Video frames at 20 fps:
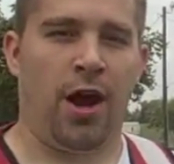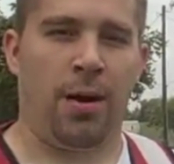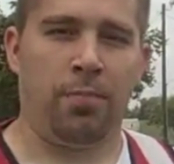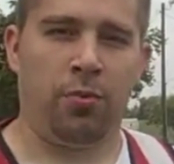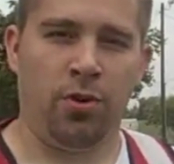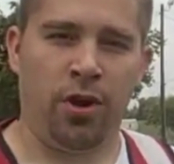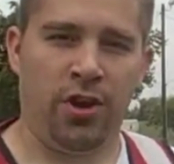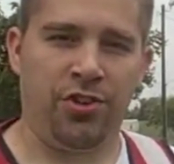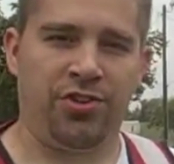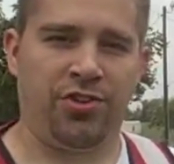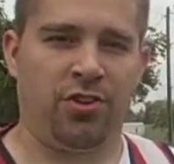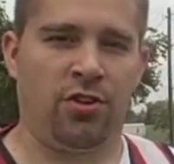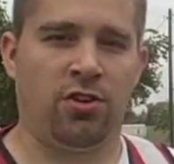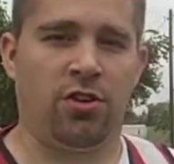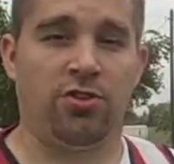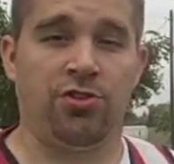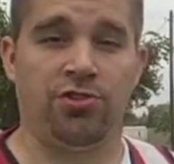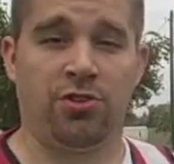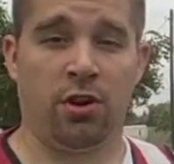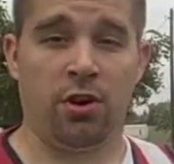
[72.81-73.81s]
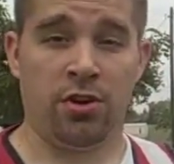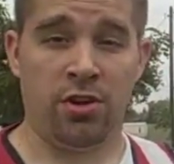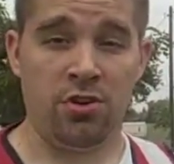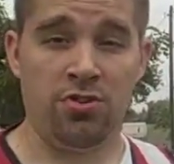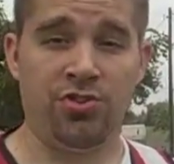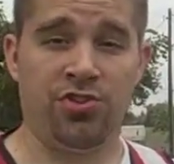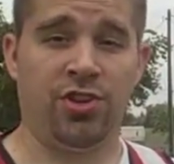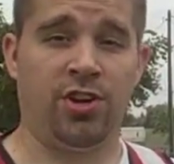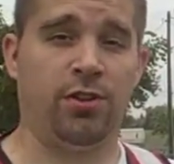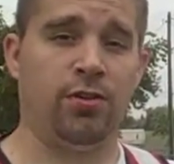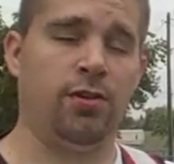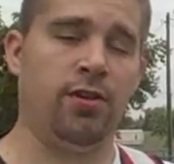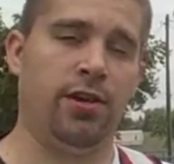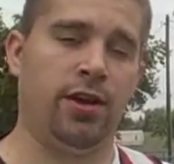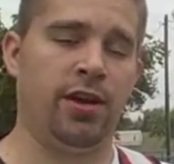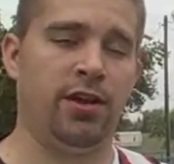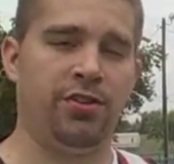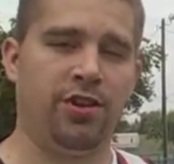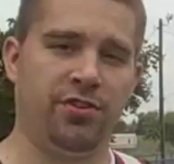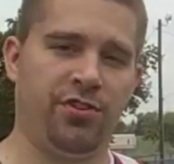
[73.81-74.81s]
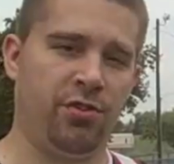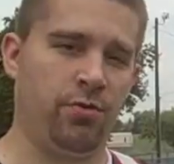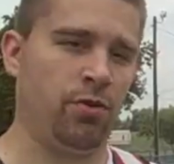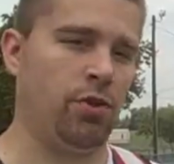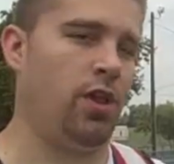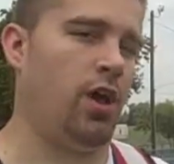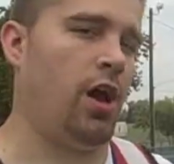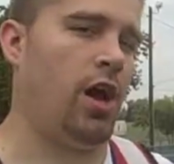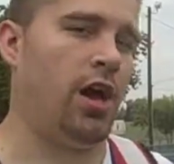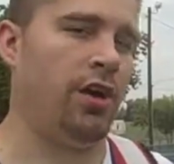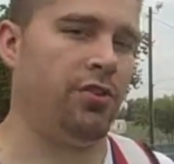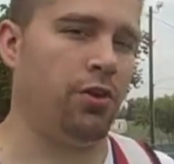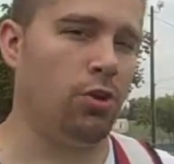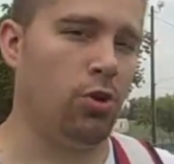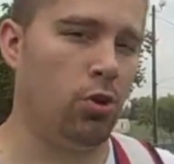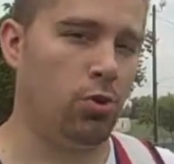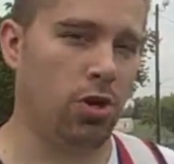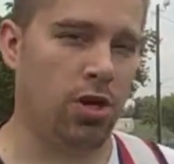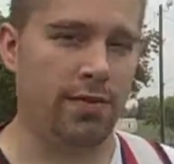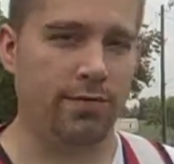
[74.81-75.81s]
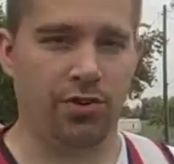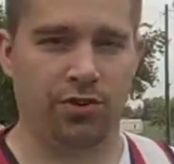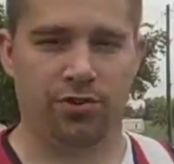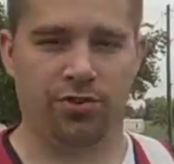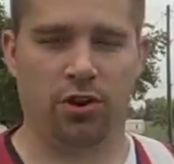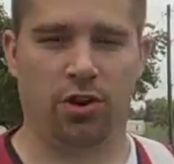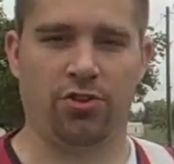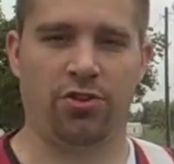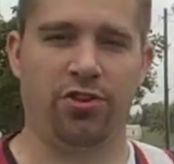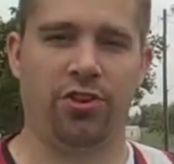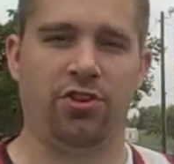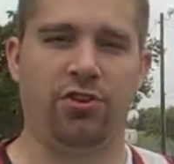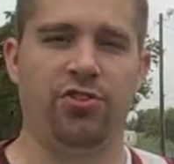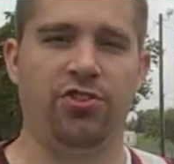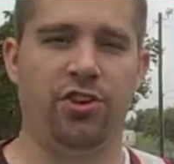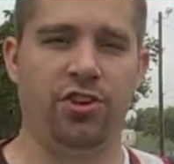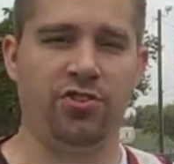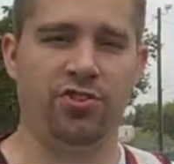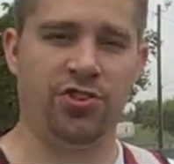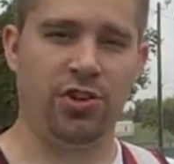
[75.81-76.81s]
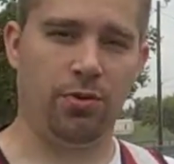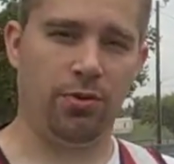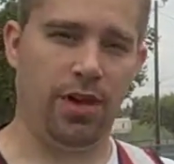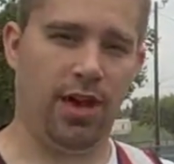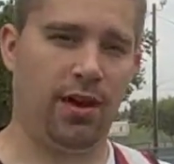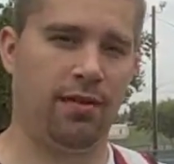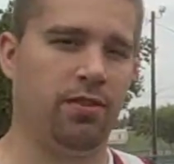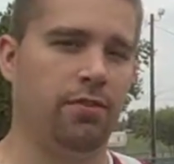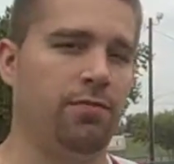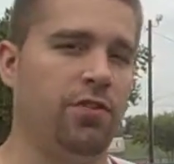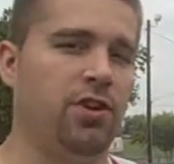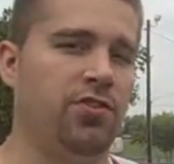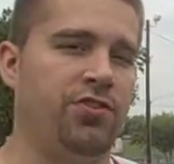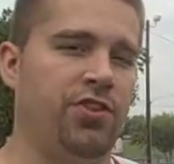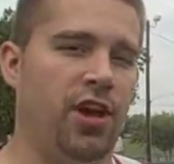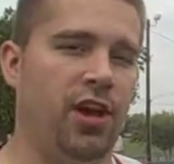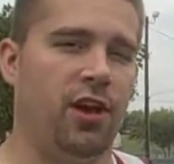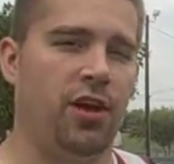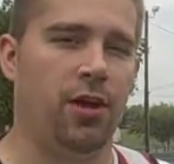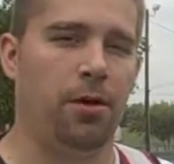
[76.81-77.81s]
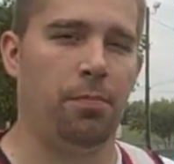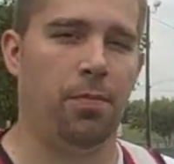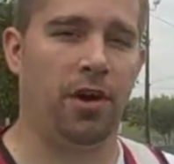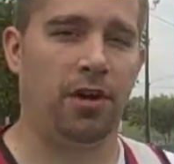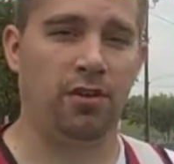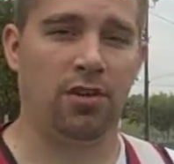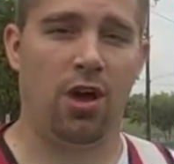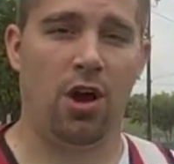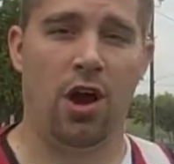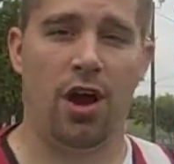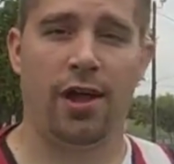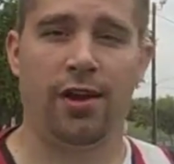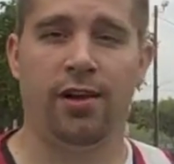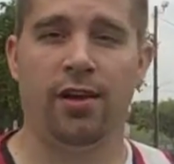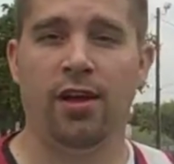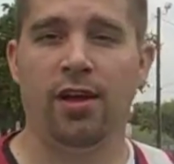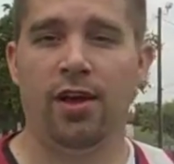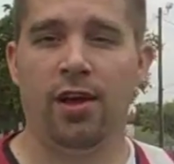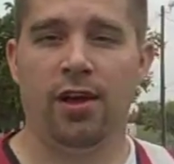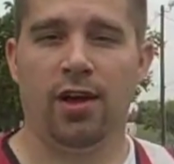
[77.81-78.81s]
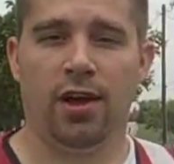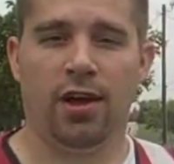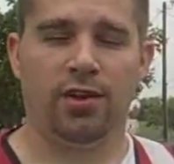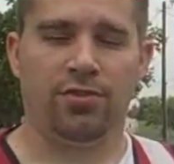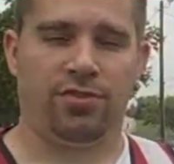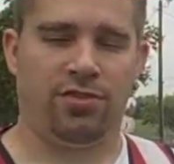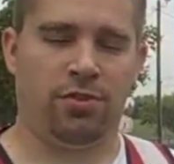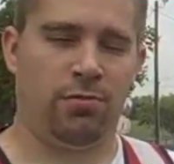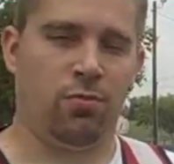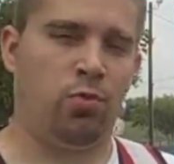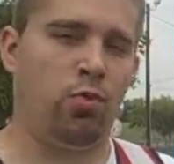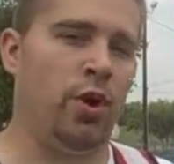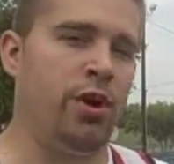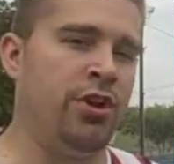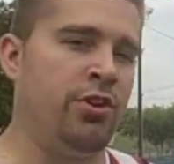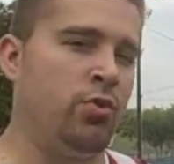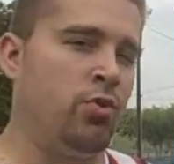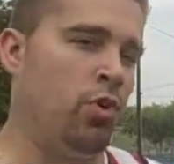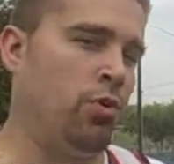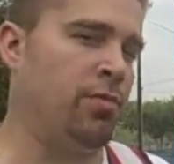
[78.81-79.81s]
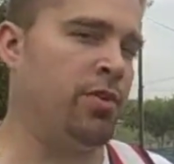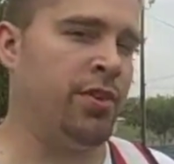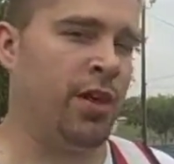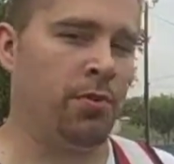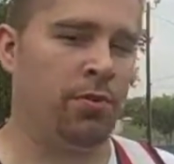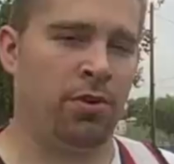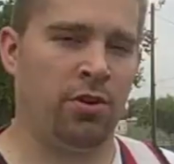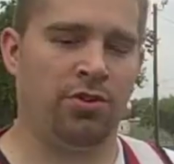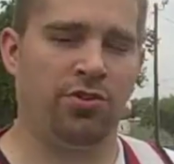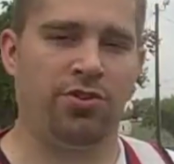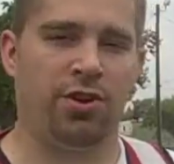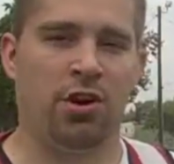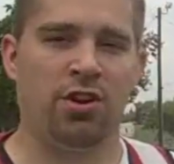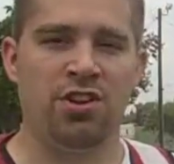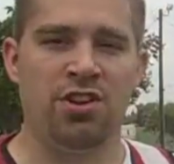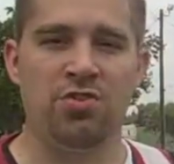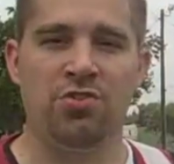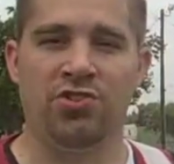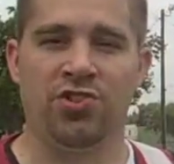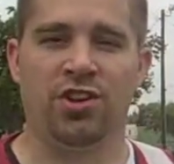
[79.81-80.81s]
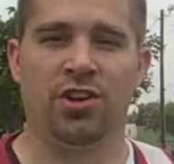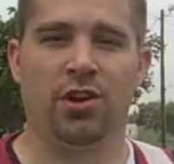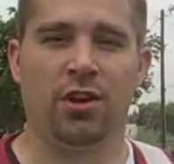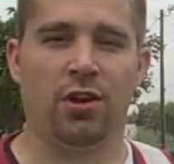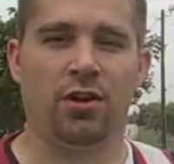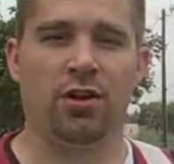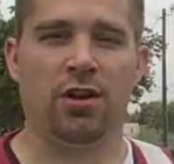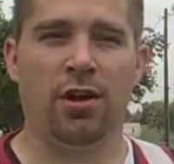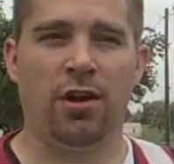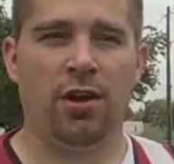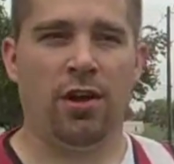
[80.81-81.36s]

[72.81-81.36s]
the operation are going to start using, and it doesn't rely on the local infrastructure. You can see we have the V SAT up online and some radio equipment that we're going to start using here.